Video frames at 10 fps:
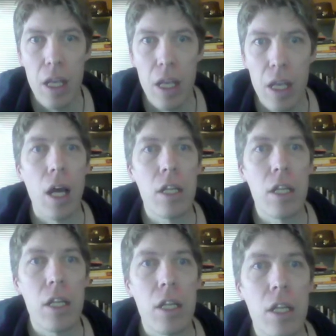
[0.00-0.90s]

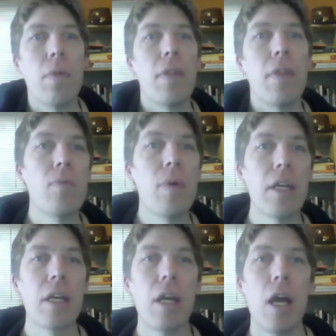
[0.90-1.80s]
So this
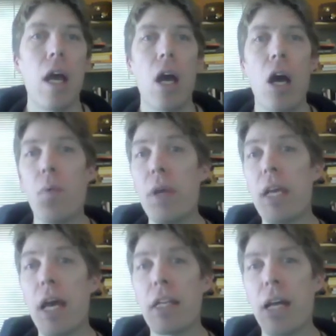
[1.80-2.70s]
week, we
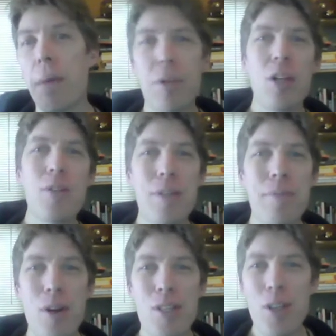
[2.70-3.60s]
get up close and
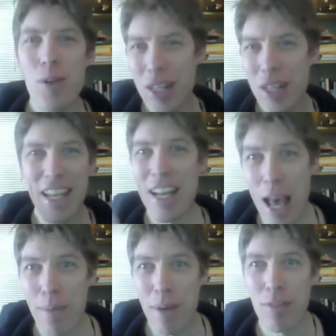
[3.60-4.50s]
personal with the
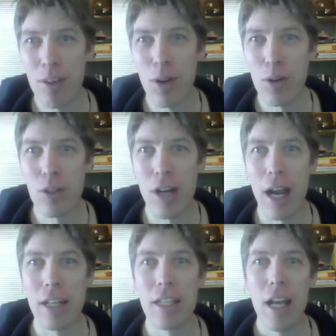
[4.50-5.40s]
anatomy of the vocal
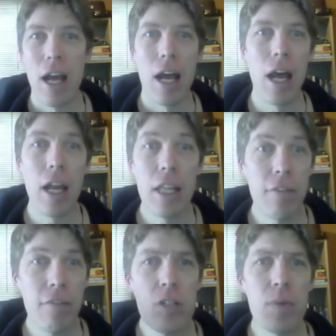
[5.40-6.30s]
tract. In the
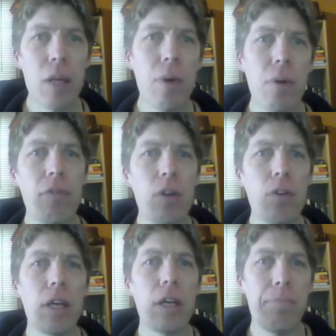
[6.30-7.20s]
first week, we reviewed
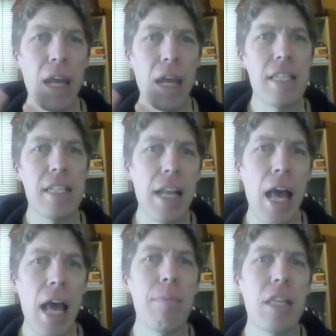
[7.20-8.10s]
the basic
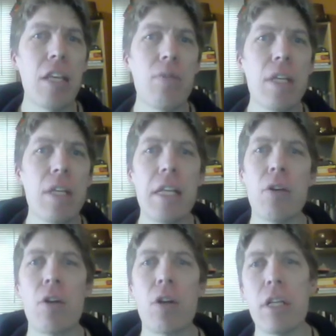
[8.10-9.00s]
anatomy that you need in
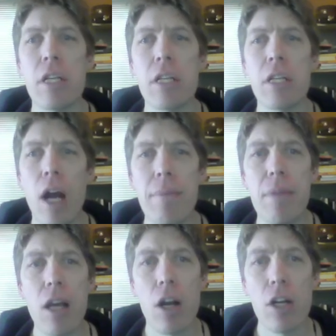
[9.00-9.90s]
order to describe the
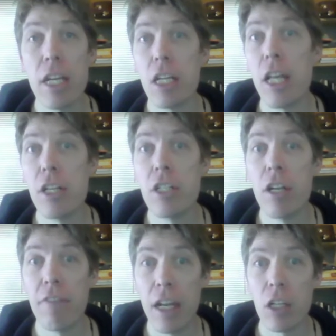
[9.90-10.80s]
articulation of
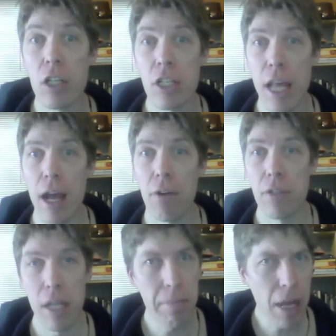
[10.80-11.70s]
English sounds,
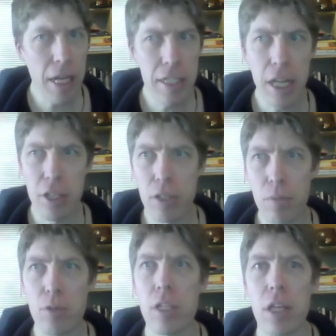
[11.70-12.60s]
and by extension, most
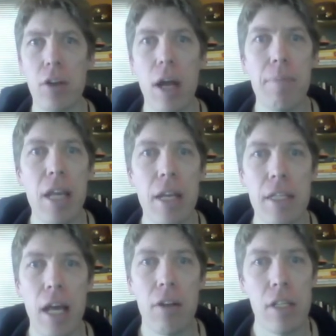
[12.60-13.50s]
of the other IPA
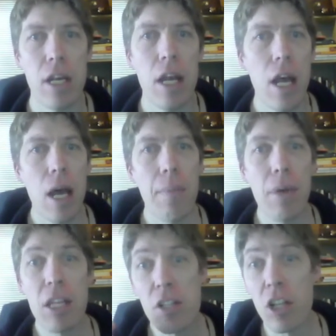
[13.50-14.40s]
sounds. But
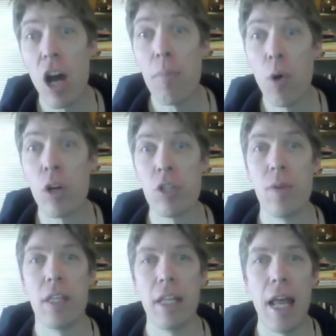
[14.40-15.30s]
there's a lot more to it
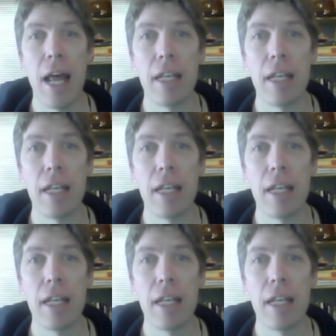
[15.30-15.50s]
than that.